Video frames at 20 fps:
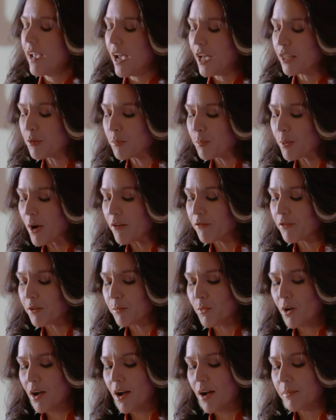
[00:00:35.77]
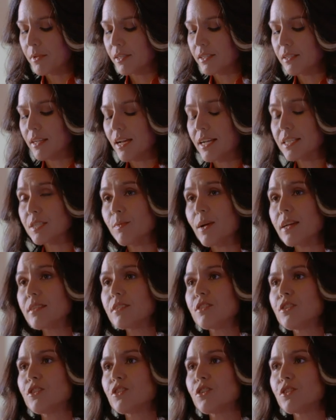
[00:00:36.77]
and the Prophet Muhammad as
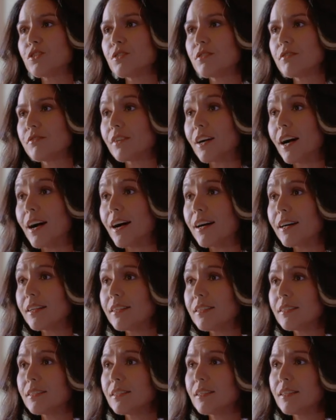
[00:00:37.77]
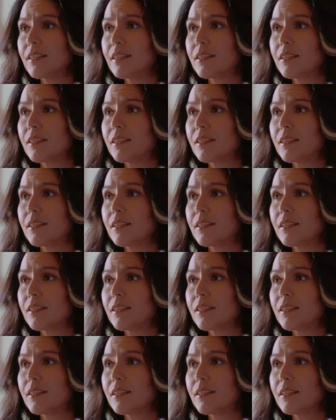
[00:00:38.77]
messengers of God,